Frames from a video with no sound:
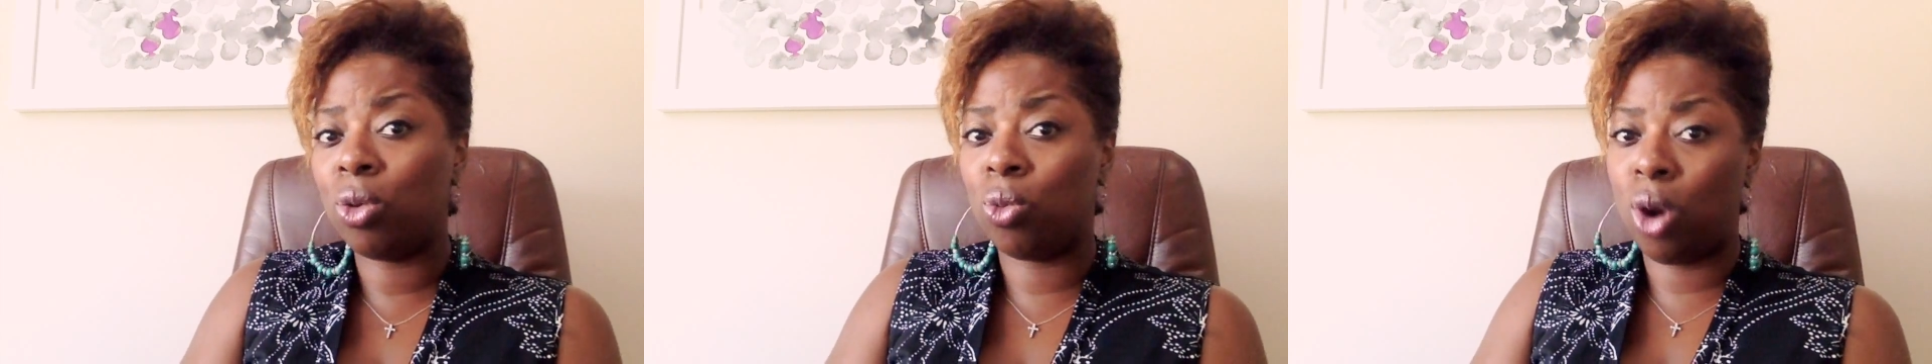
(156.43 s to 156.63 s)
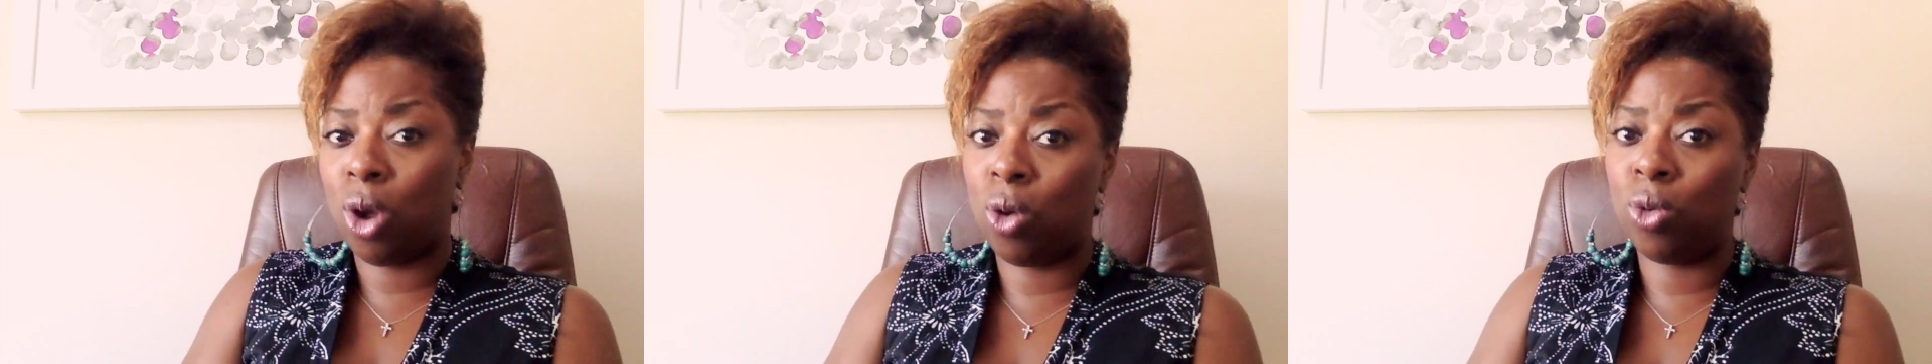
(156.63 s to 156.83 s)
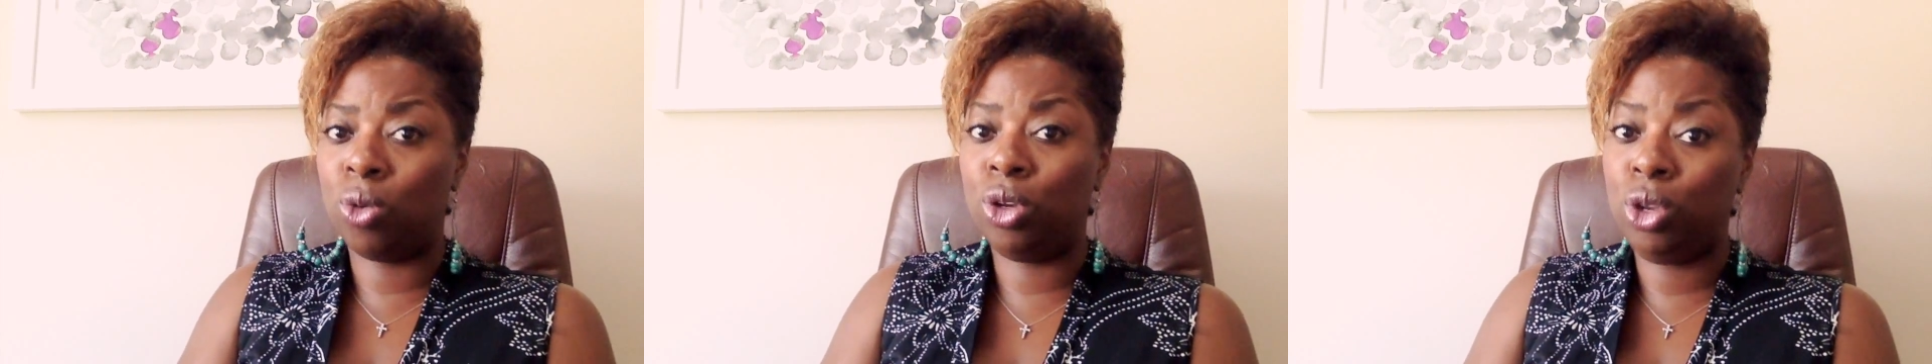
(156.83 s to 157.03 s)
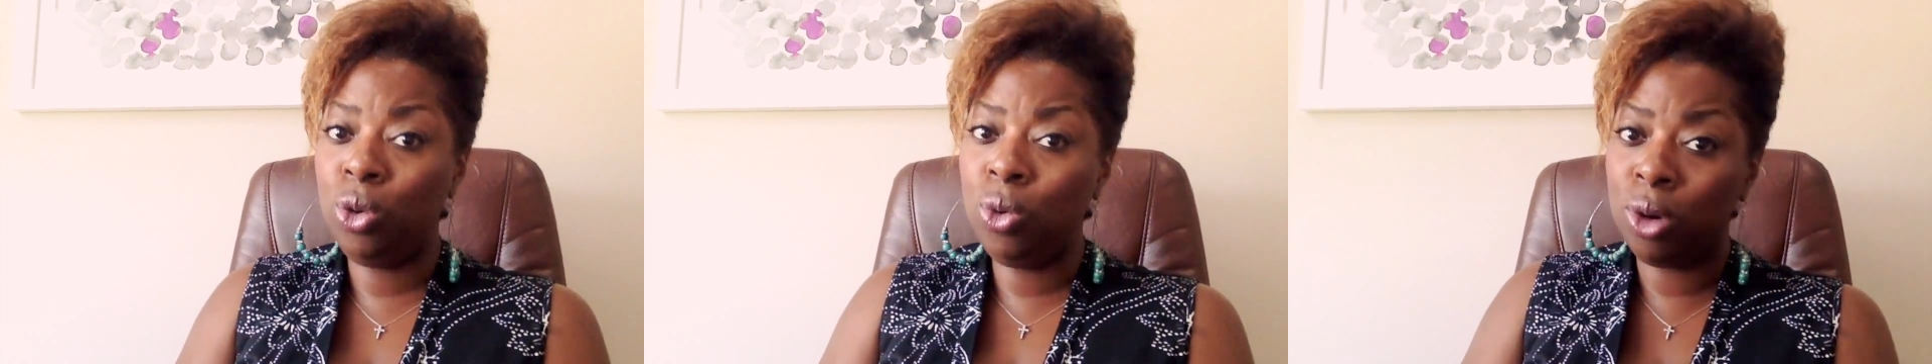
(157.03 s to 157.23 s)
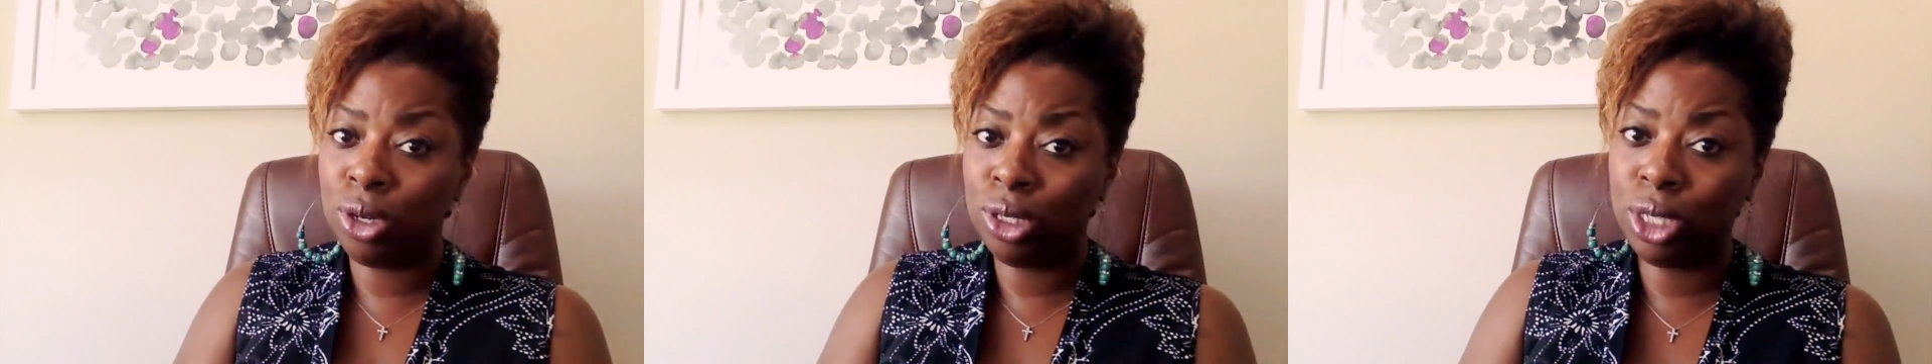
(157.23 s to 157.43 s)
road you
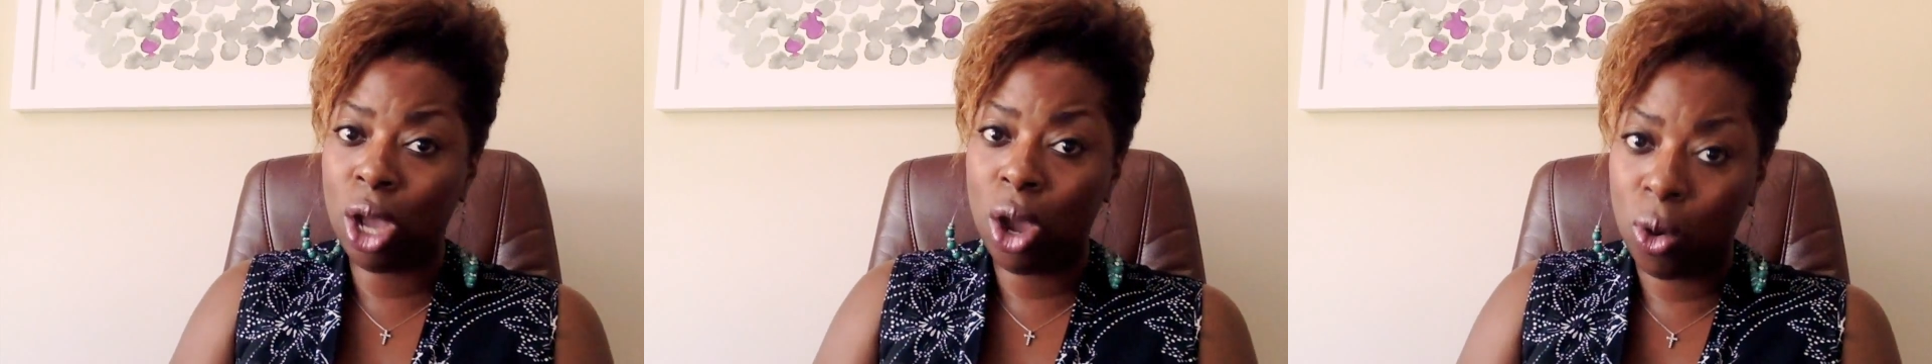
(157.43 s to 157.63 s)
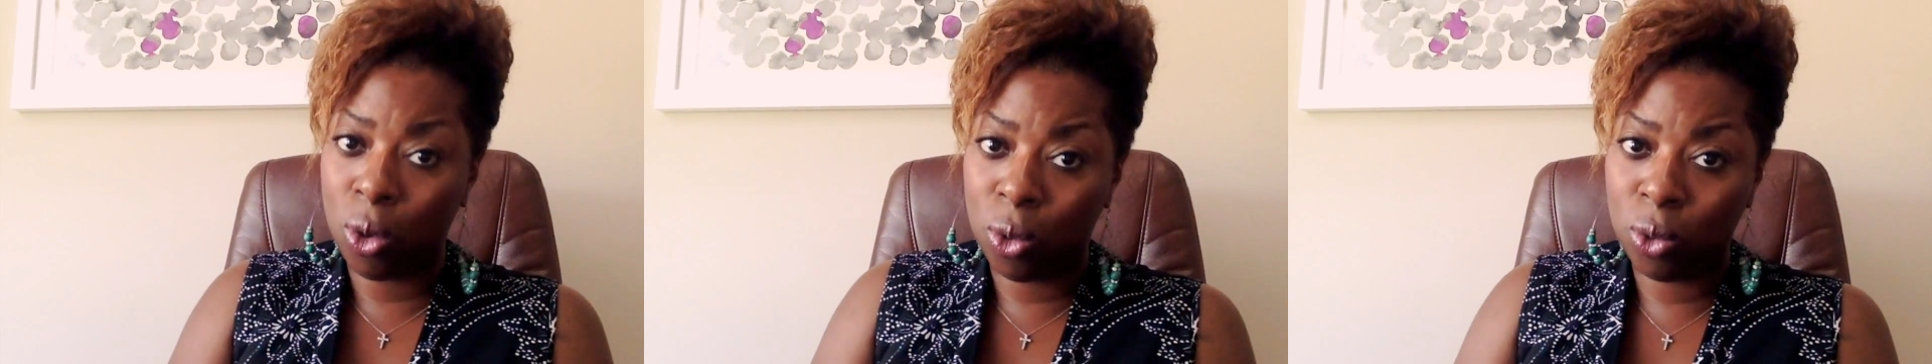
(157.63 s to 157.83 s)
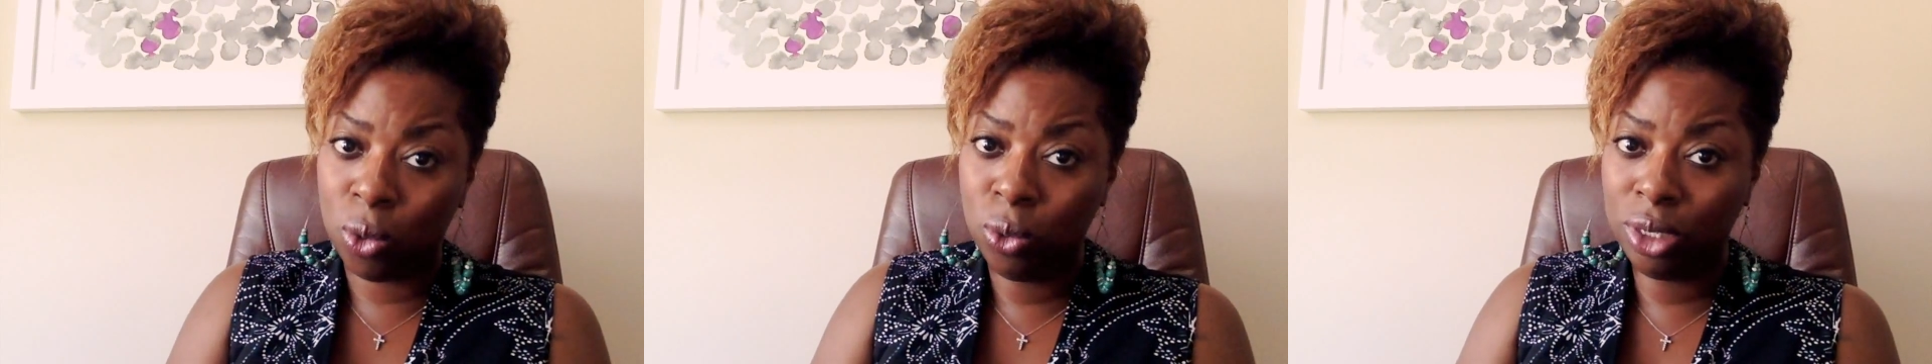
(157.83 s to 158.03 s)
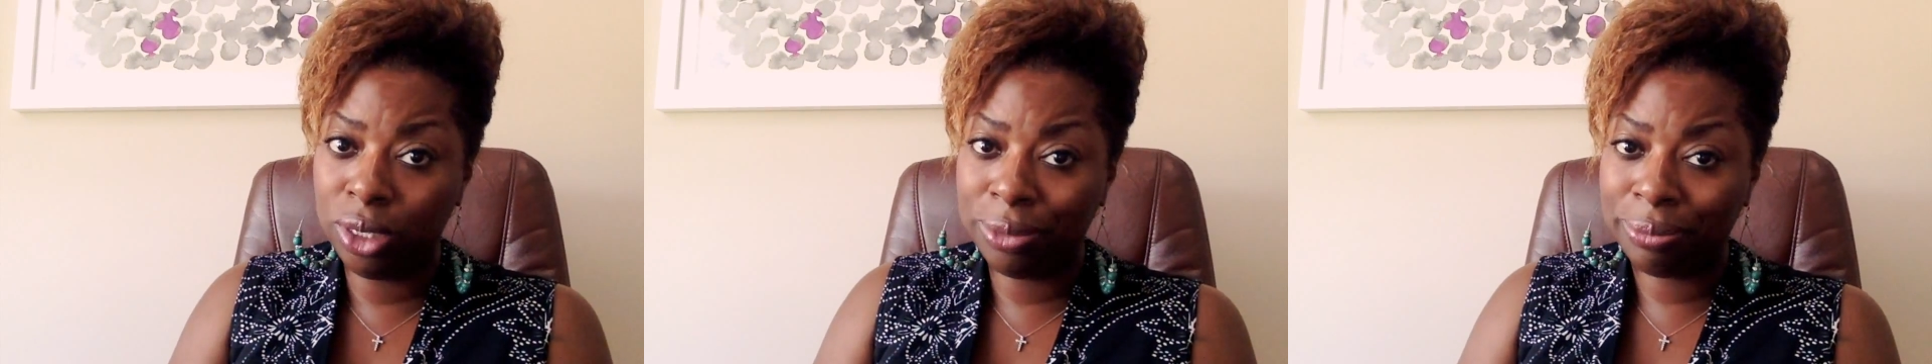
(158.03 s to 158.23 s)
were told